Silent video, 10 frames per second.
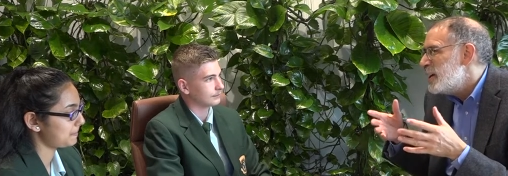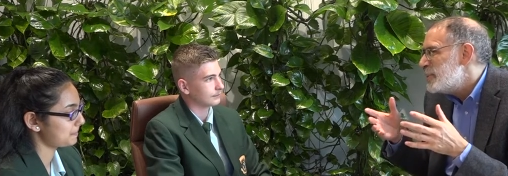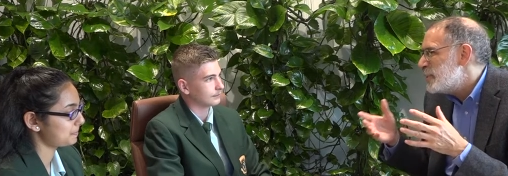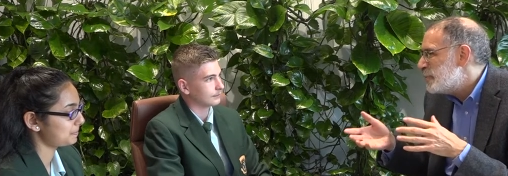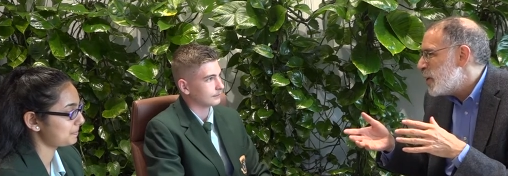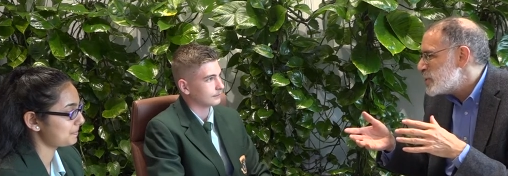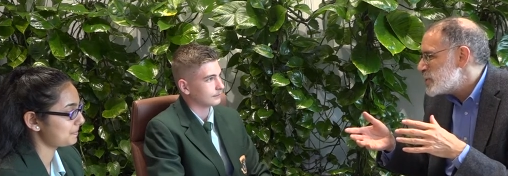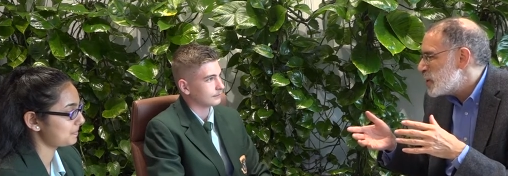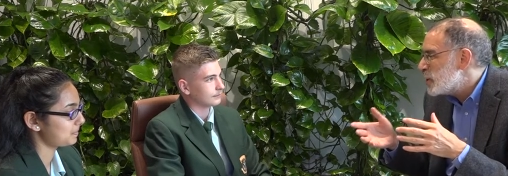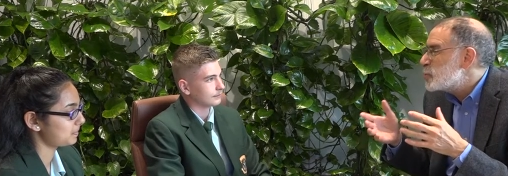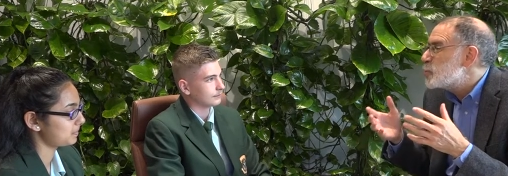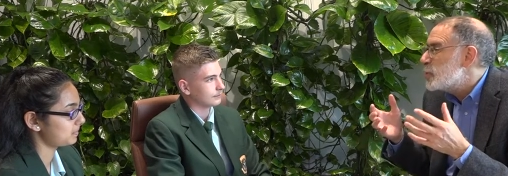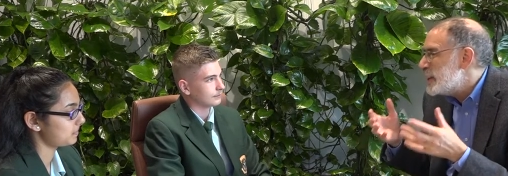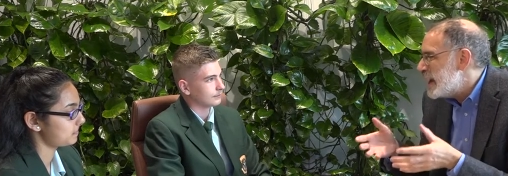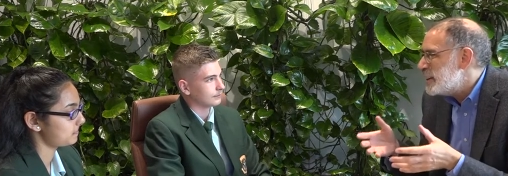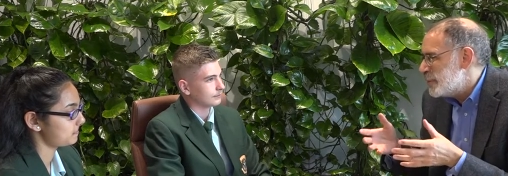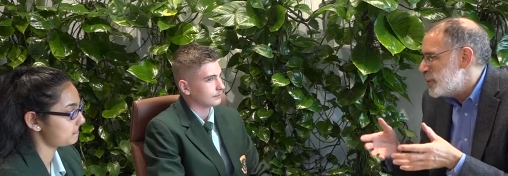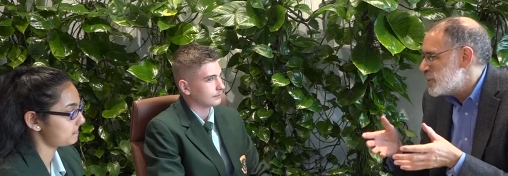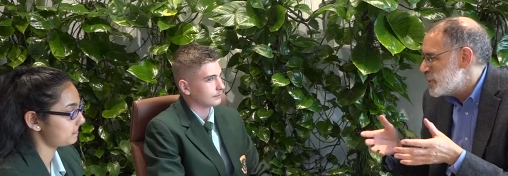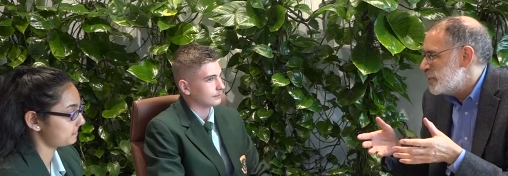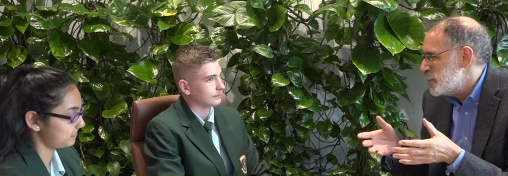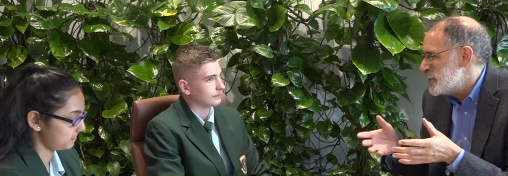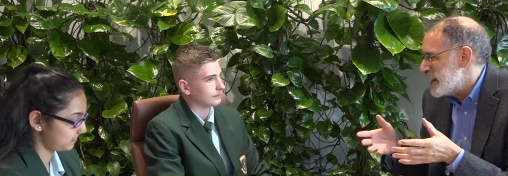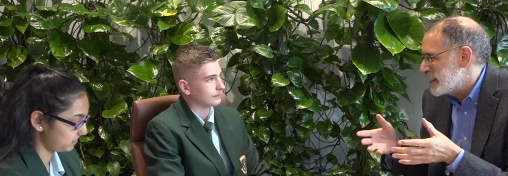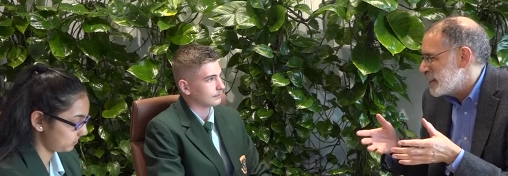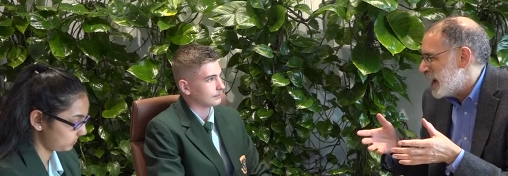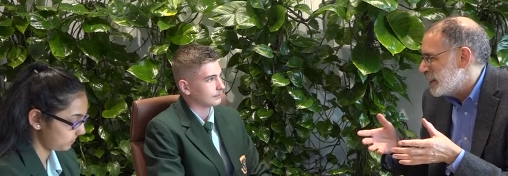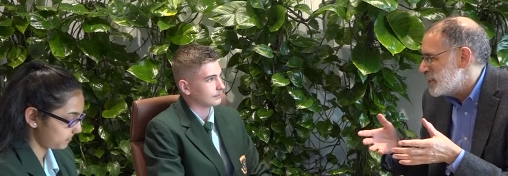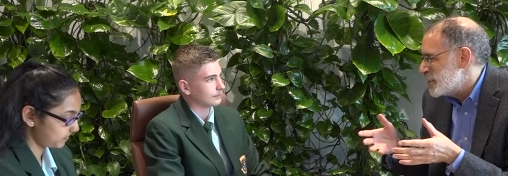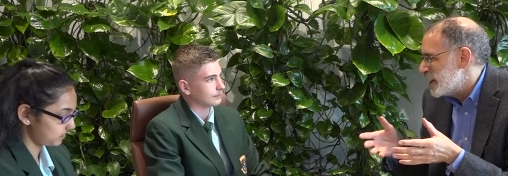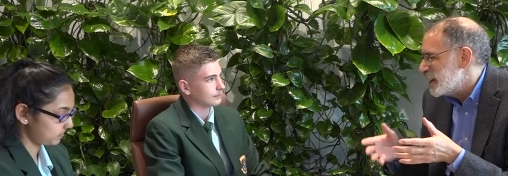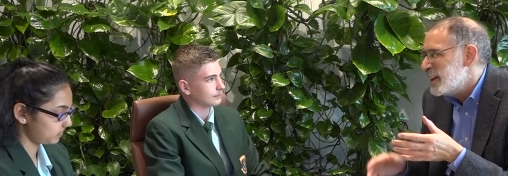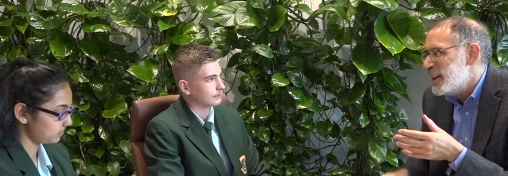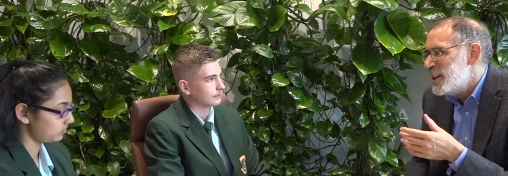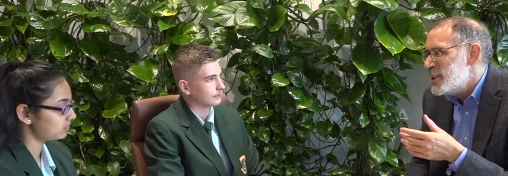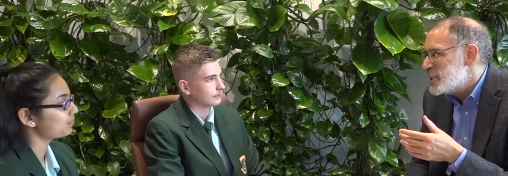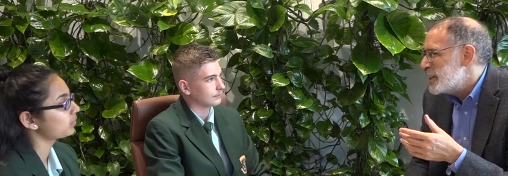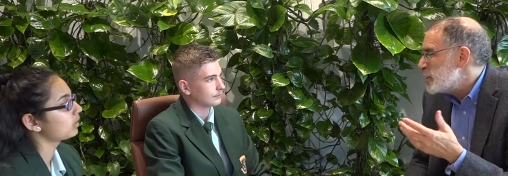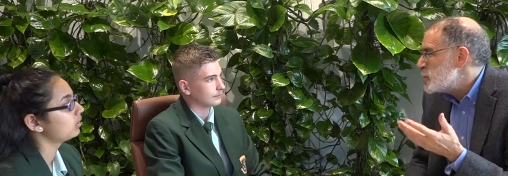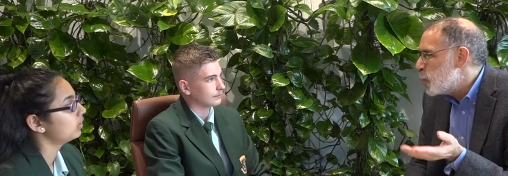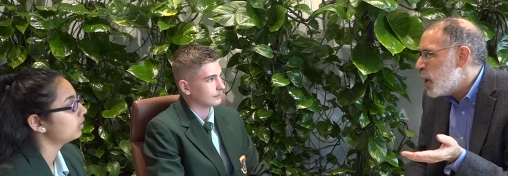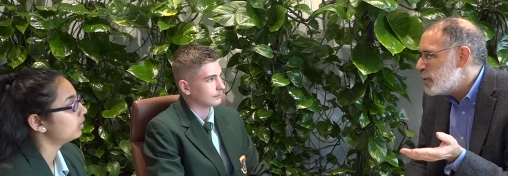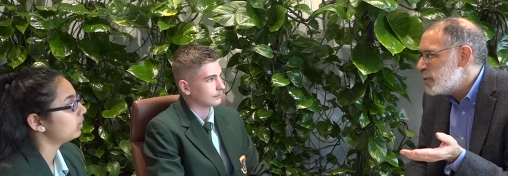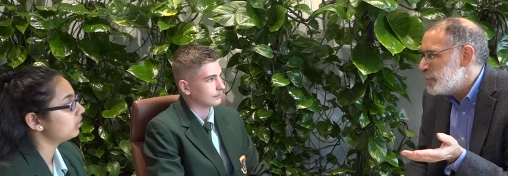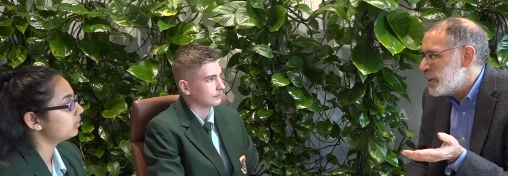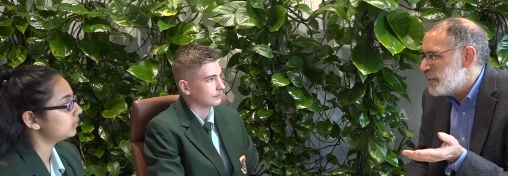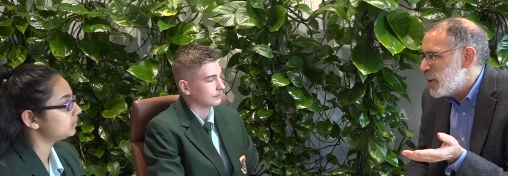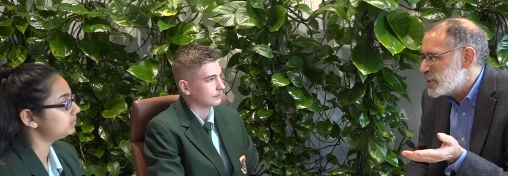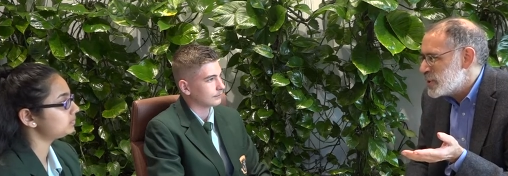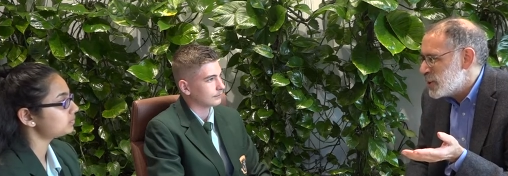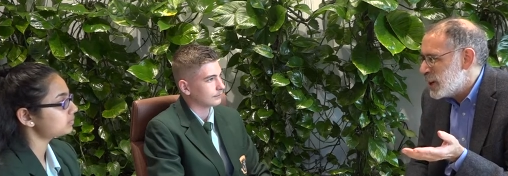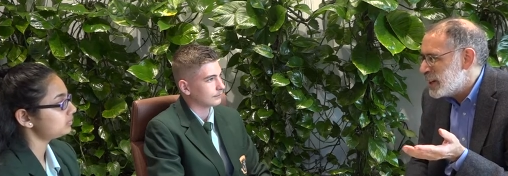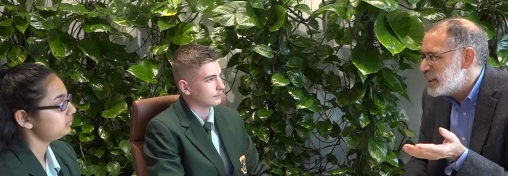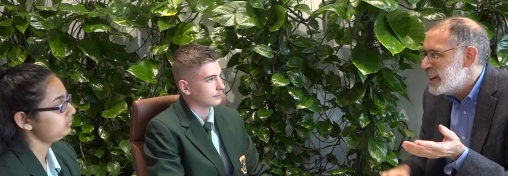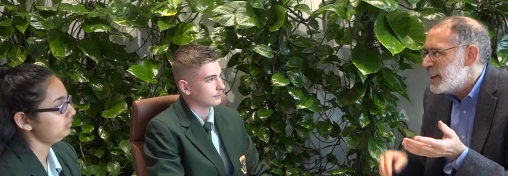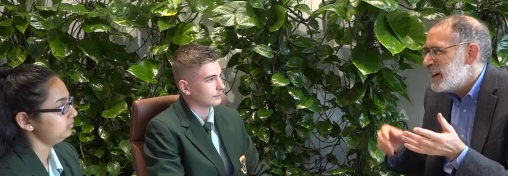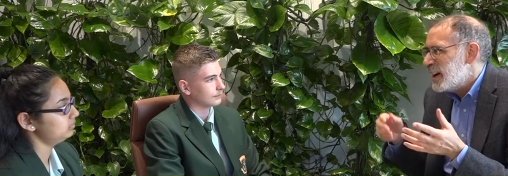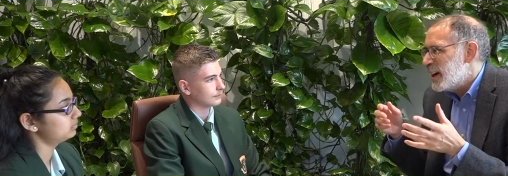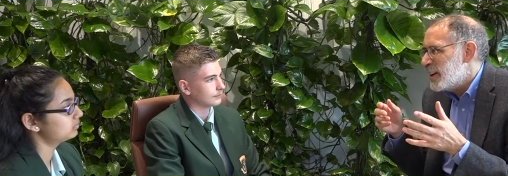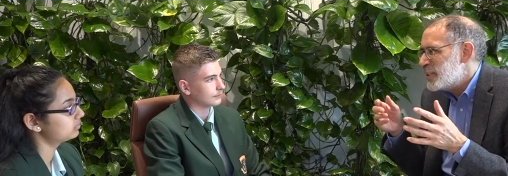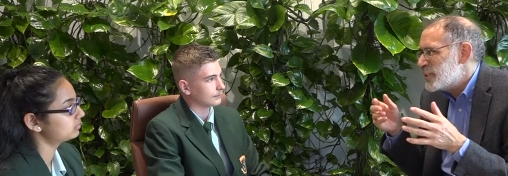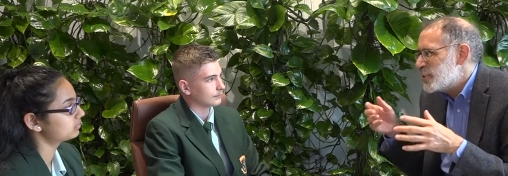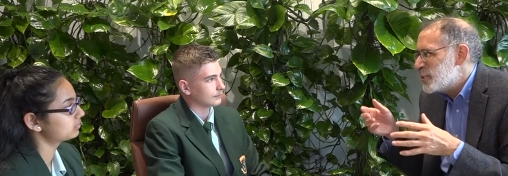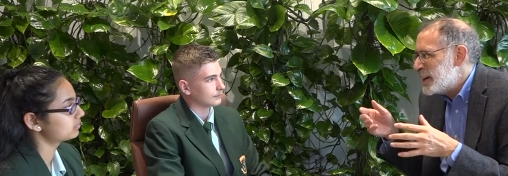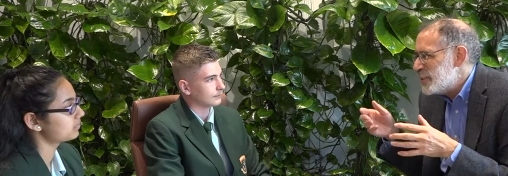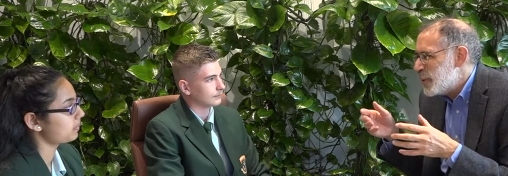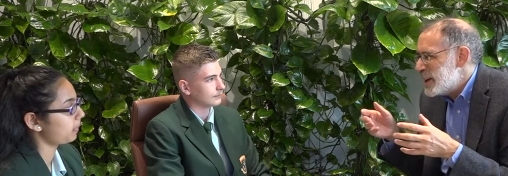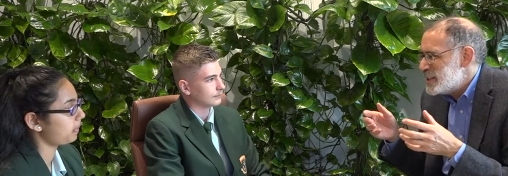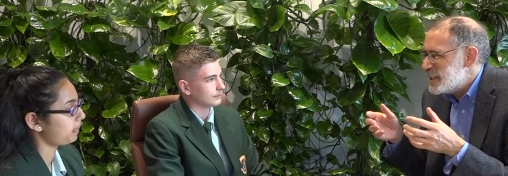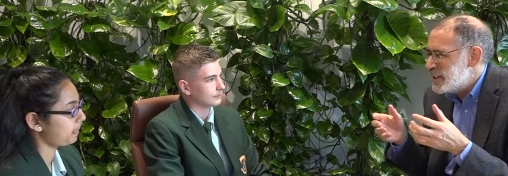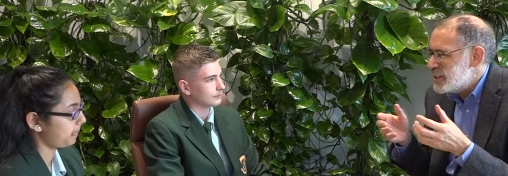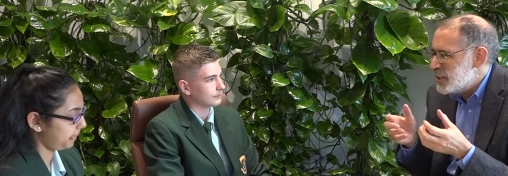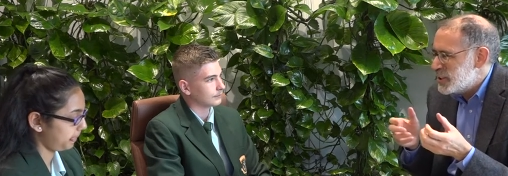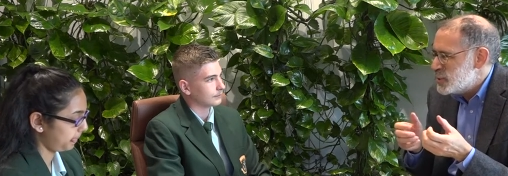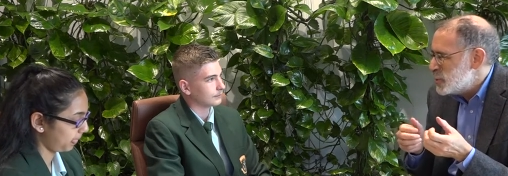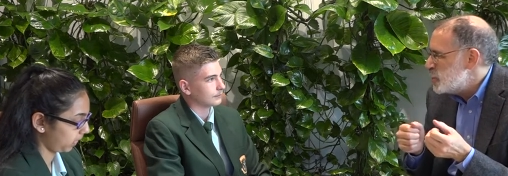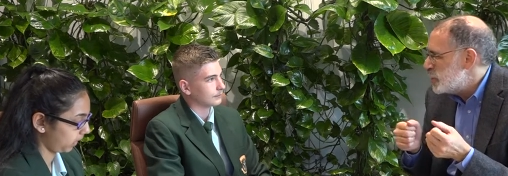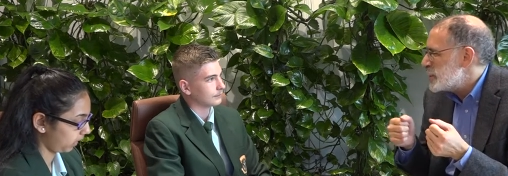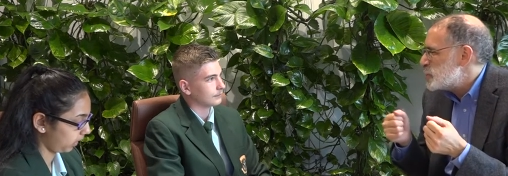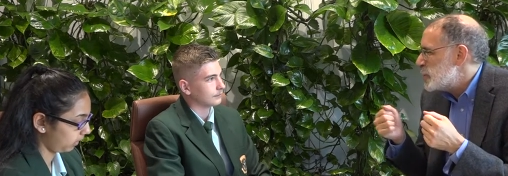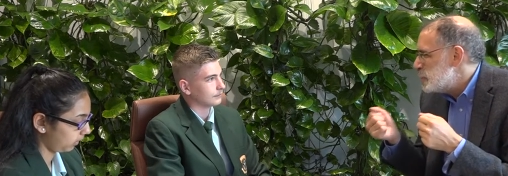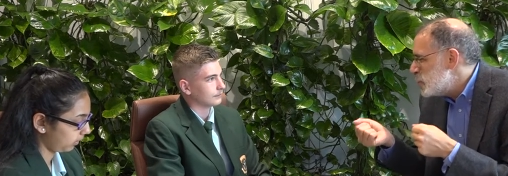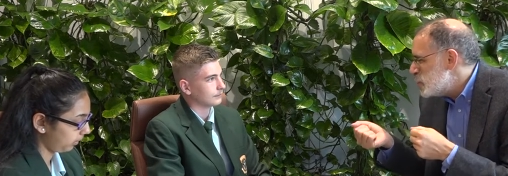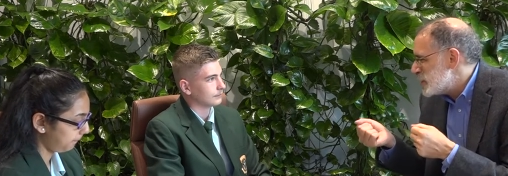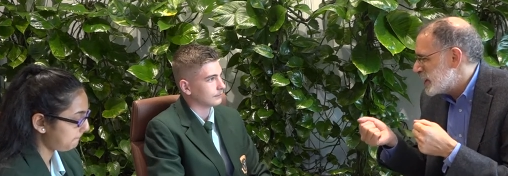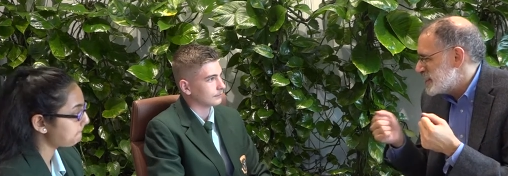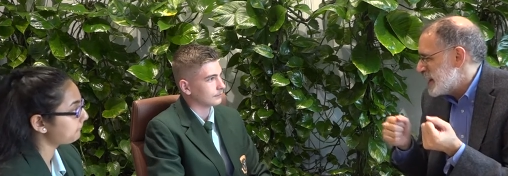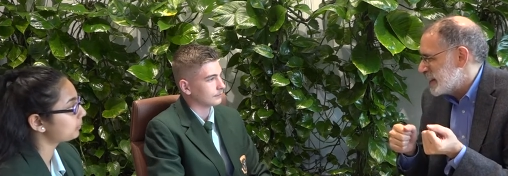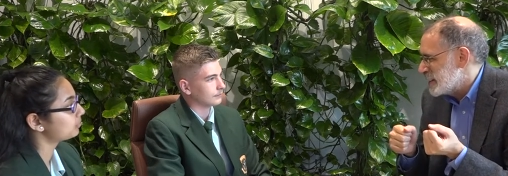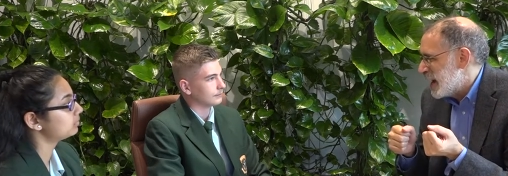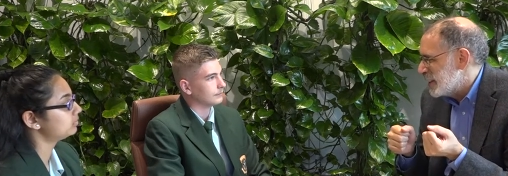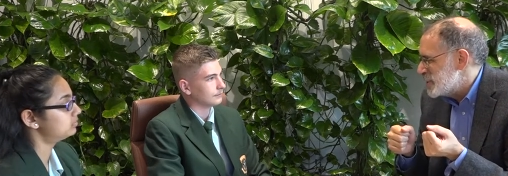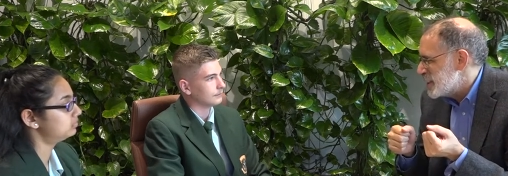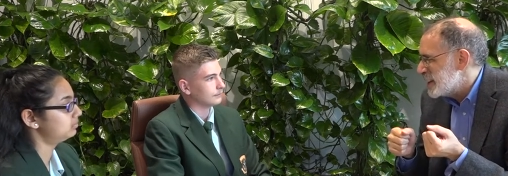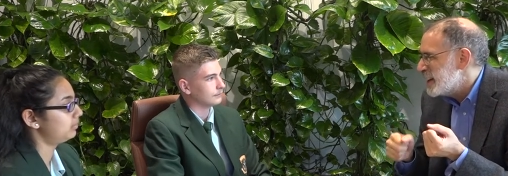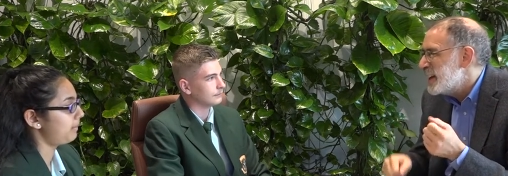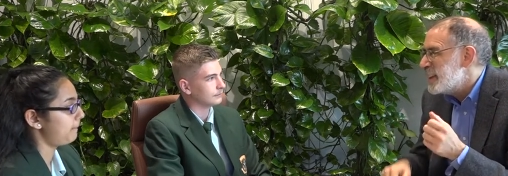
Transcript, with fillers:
Speaker 1: that focuses on creative uses of new technology. It's like there's one group that focuses on uh, creative ways that you can do new things with music and technology.